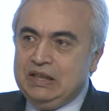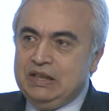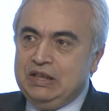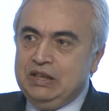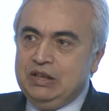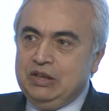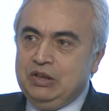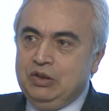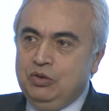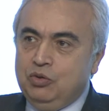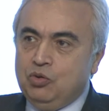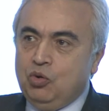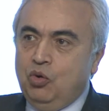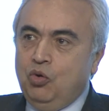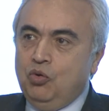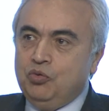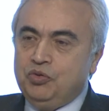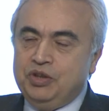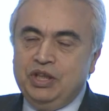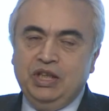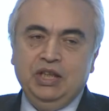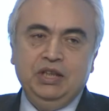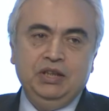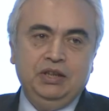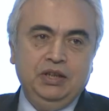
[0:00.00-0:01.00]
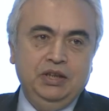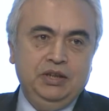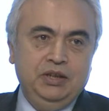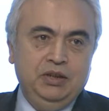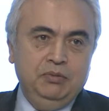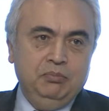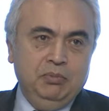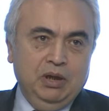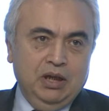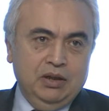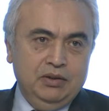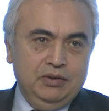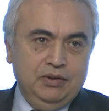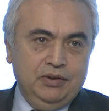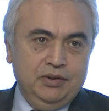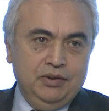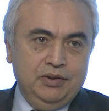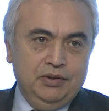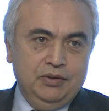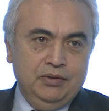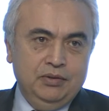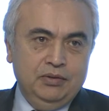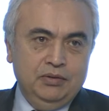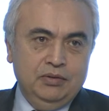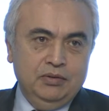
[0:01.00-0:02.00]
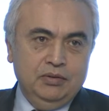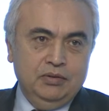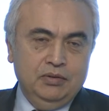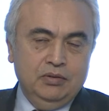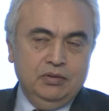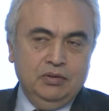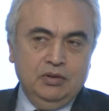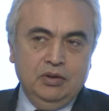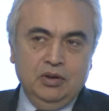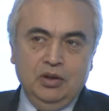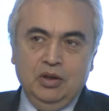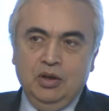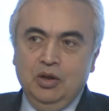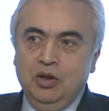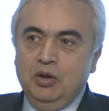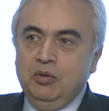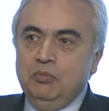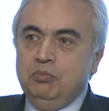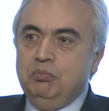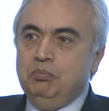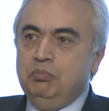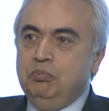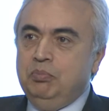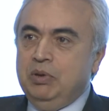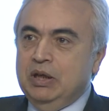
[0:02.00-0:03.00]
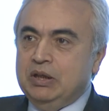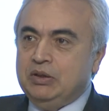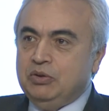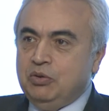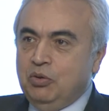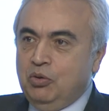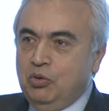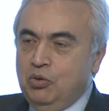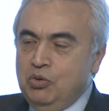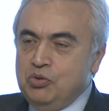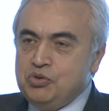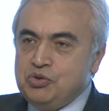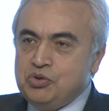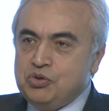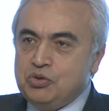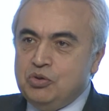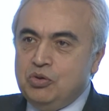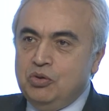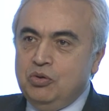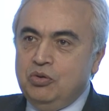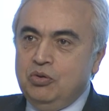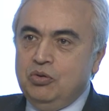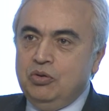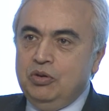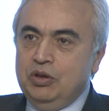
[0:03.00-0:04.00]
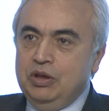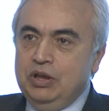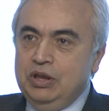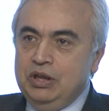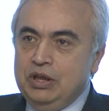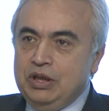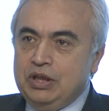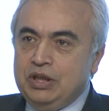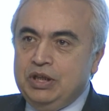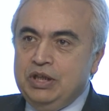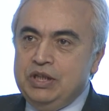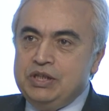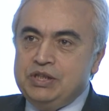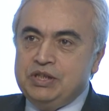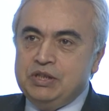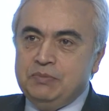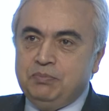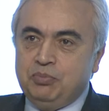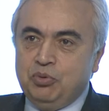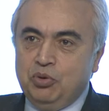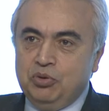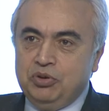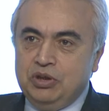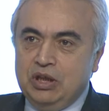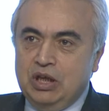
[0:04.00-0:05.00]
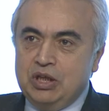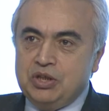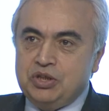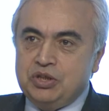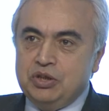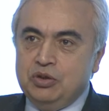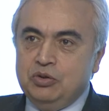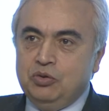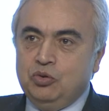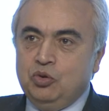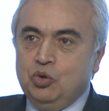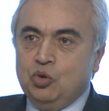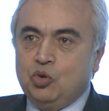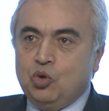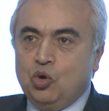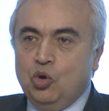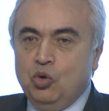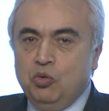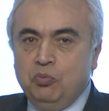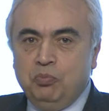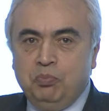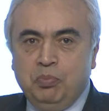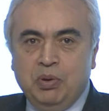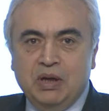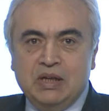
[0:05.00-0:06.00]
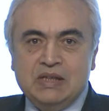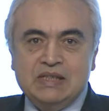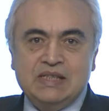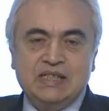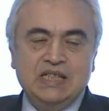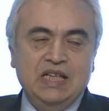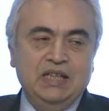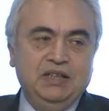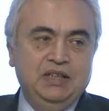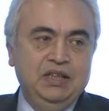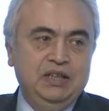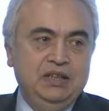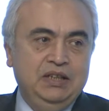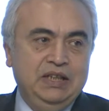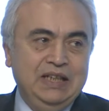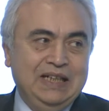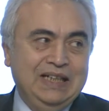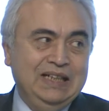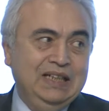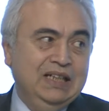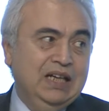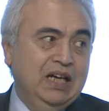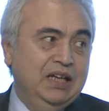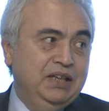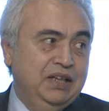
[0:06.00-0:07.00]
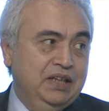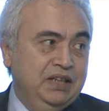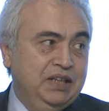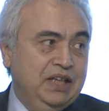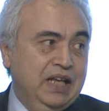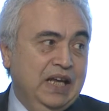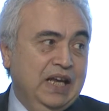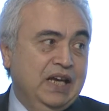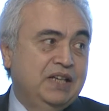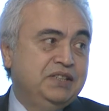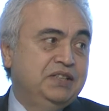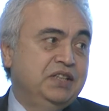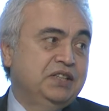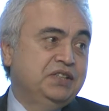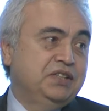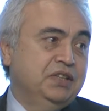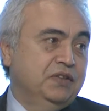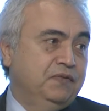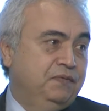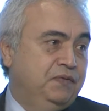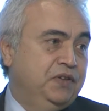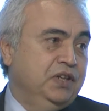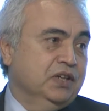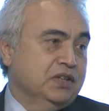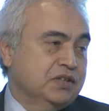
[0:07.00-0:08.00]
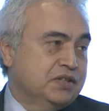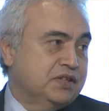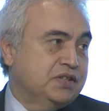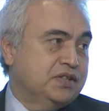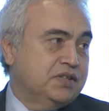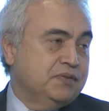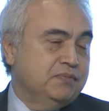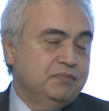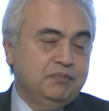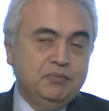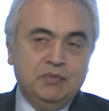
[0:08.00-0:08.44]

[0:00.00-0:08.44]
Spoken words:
the growth in the demand, but also increase the production to compensate the decline in the existing fields.